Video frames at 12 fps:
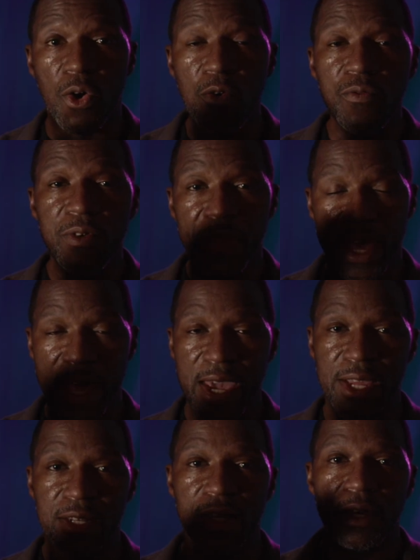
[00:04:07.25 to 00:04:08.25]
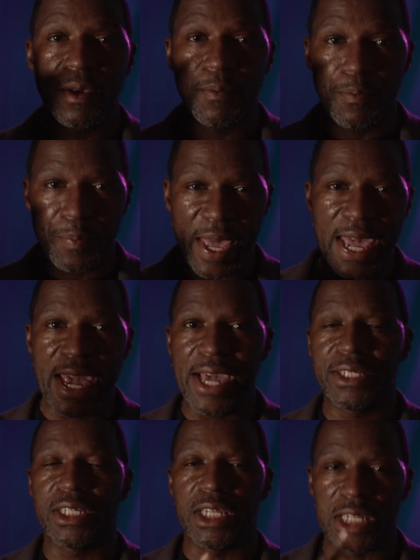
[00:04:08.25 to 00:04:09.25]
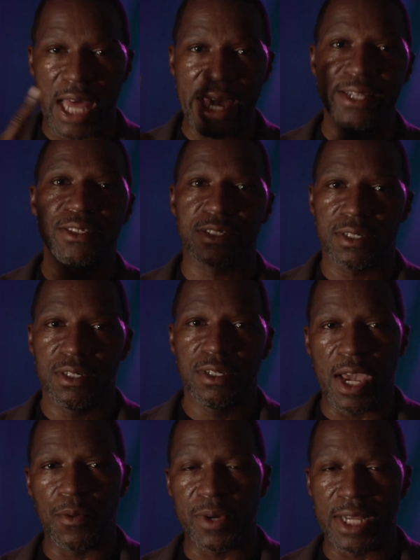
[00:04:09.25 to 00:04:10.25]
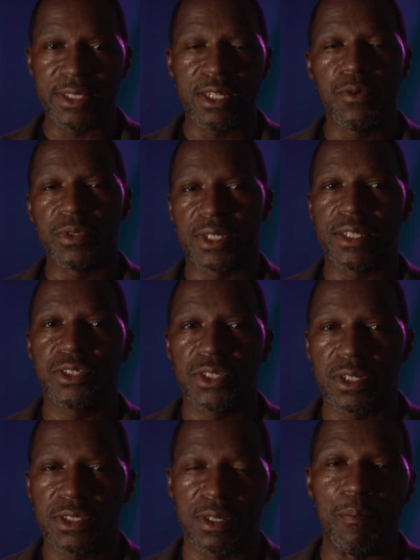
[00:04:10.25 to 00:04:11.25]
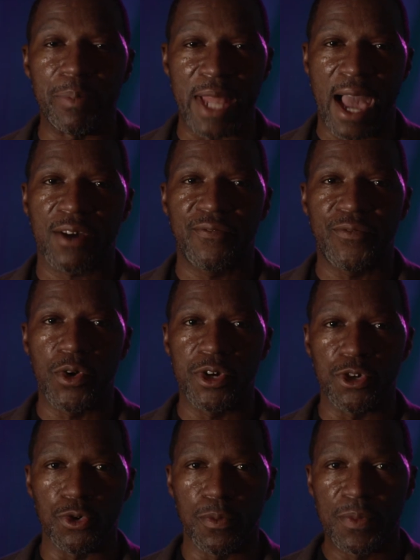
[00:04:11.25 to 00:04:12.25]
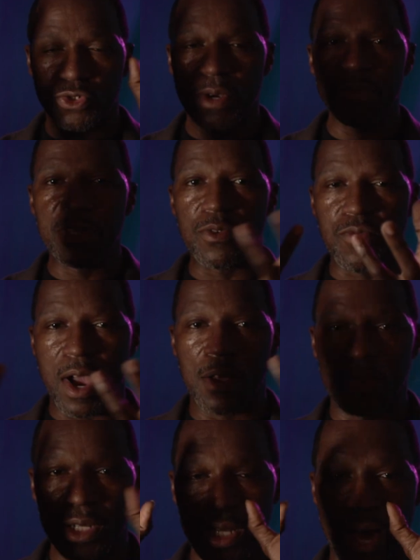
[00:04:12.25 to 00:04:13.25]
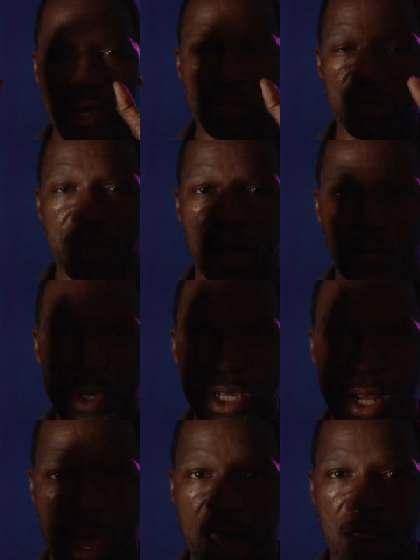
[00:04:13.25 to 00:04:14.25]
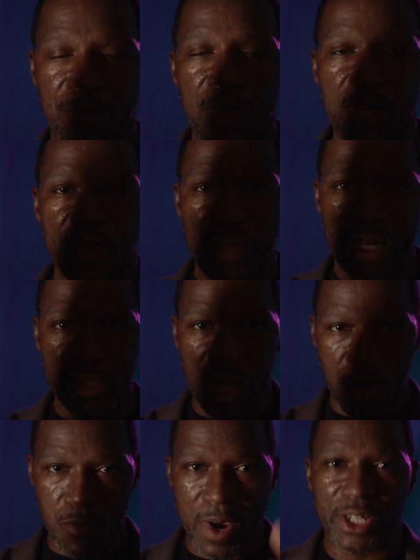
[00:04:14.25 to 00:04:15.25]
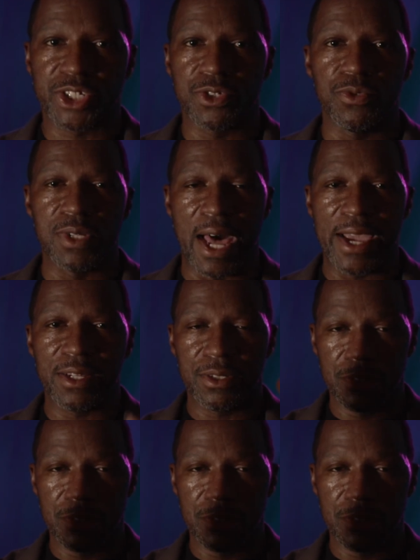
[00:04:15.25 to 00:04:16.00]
over the head pan light. And what I did was I took some black foil, trimmed it around the light so that we can have that directional light